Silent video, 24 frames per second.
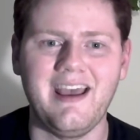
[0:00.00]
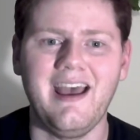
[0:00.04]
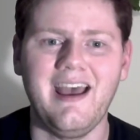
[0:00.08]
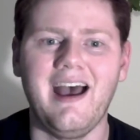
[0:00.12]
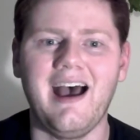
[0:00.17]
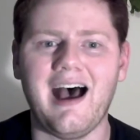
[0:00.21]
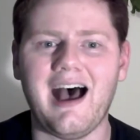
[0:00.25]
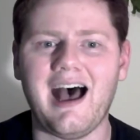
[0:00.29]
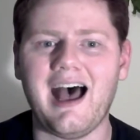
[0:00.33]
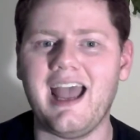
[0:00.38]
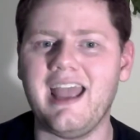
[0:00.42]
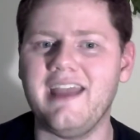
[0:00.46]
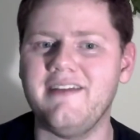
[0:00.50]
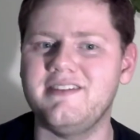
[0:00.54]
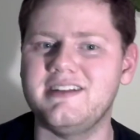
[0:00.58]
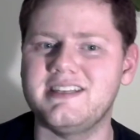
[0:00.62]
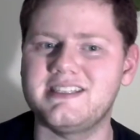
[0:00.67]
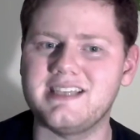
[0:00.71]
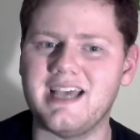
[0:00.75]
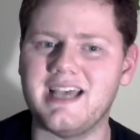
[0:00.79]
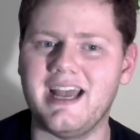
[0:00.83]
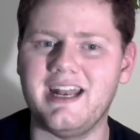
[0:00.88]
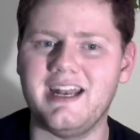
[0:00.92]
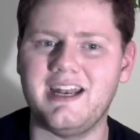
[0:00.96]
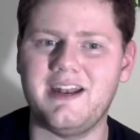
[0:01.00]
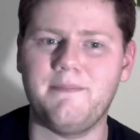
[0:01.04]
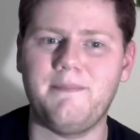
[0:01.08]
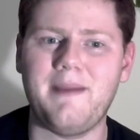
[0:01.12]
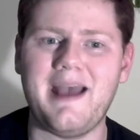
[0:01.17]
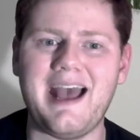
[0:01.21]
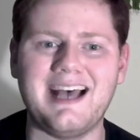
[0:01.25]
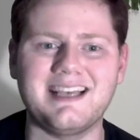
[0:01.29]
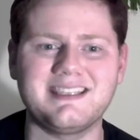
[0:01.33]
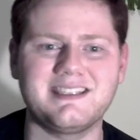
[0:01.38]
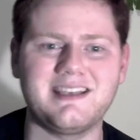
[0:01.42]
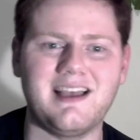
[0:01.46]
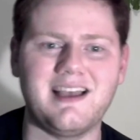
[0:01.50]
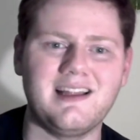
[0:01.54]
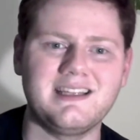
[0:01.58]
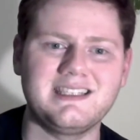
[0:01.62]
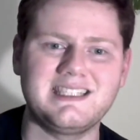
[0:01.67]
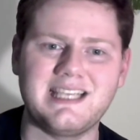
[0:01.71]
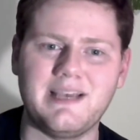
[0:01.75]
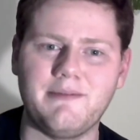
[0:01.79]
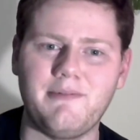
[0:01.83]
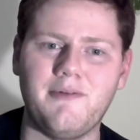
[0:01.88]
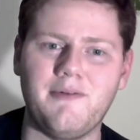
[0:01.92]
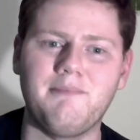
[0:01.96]
I've decided to pass on
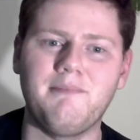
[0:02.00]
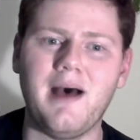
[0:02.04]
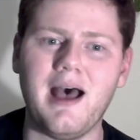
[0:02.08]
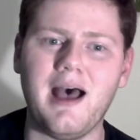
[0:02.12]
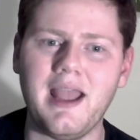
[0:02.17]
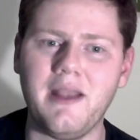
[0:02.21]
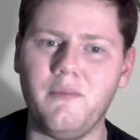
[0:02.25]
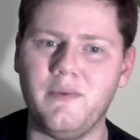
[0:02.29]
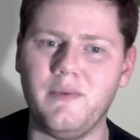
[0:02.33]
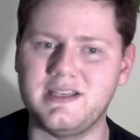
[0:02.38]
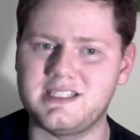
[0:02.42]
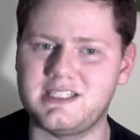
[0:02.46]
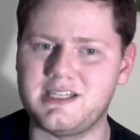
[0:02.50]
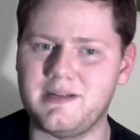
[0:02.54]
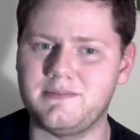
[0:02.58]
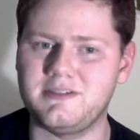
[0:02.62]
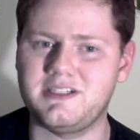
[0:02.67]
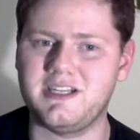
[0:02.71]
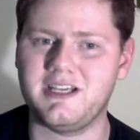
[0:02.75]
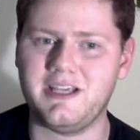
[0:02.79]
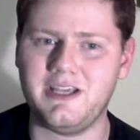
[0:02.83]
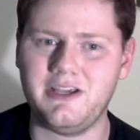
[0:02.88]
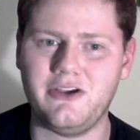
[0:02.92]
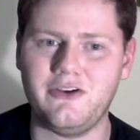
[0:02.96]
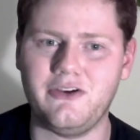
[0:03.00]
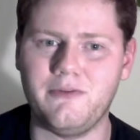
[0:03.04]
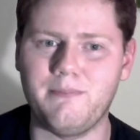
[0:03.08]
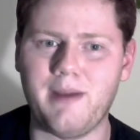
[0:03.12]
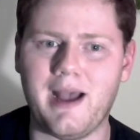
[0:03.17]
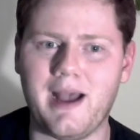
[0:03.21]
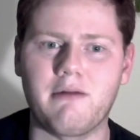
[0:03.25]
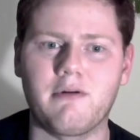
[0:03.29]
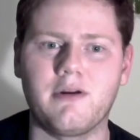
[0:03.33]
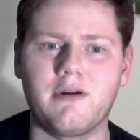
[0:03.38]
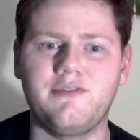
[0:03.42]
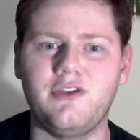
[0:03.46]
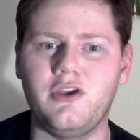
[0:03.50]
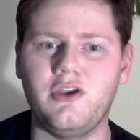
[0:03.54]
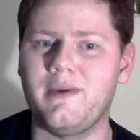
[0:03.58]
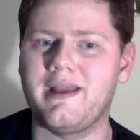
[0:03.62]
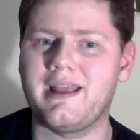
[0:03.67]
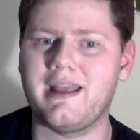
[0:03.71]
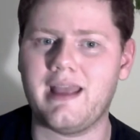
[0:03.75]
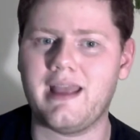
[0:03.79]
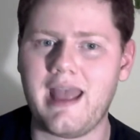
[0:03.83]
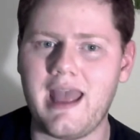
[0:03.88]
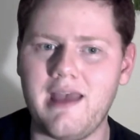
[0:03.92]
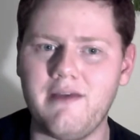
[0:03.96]
some of my wisdom to you by
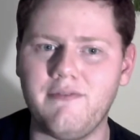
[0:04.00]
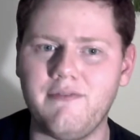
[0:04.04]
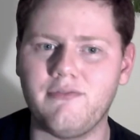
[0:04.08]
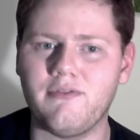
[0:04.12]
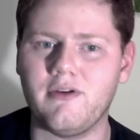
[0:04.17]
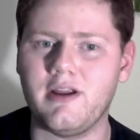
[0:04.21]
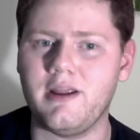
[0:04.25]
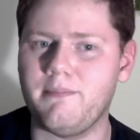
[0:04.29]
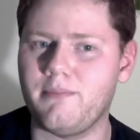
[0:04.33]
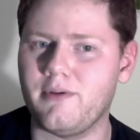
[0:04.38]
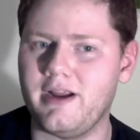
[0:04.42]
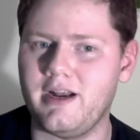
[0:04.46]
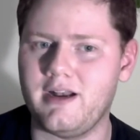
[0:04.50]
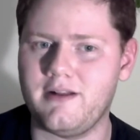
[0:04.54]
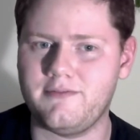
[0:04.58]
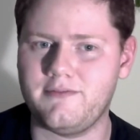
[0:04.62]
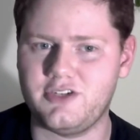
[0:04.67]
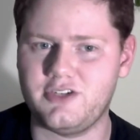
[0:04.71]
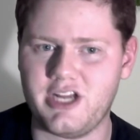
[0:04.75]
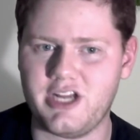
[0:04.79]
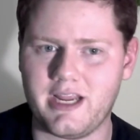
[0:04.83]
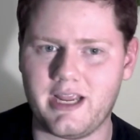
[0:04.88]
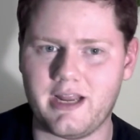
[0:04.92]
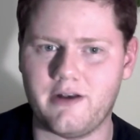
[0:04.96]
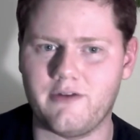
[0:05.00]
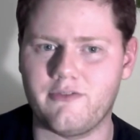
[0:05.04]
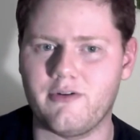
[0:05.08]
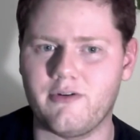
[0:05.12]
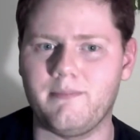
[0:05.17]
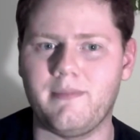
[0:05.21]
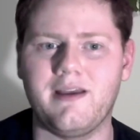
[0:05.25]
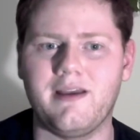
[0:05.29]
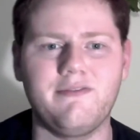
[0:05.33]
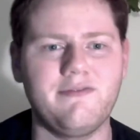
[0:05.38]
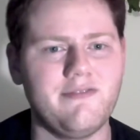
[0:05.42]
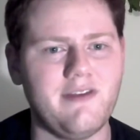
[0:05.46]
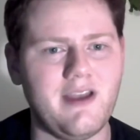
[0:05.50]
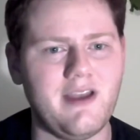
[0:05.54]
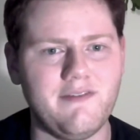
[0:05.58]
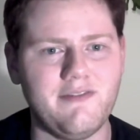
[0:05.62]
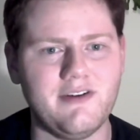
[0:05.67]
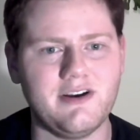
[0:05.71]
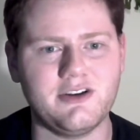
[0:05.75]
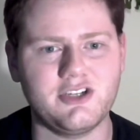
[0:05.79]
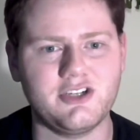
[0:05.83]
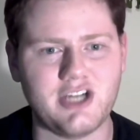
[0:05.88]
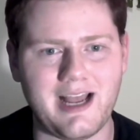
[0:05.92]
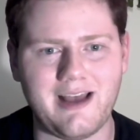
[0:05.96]
reviewing every breed of chicken from my
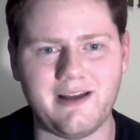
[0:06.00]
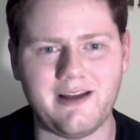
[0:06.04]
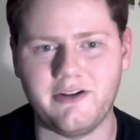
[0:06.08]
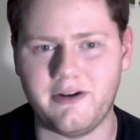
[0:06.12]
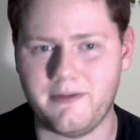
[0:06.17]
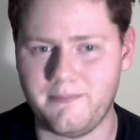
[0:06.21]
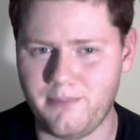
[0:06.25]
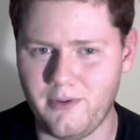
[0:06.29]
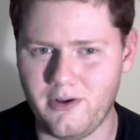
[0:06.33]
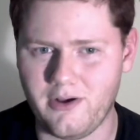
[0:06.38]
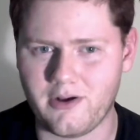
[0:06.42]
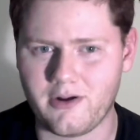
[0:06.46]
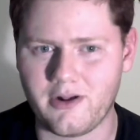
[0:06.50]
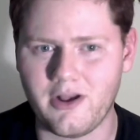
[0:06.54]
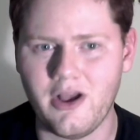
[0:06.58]
favorite childhood book,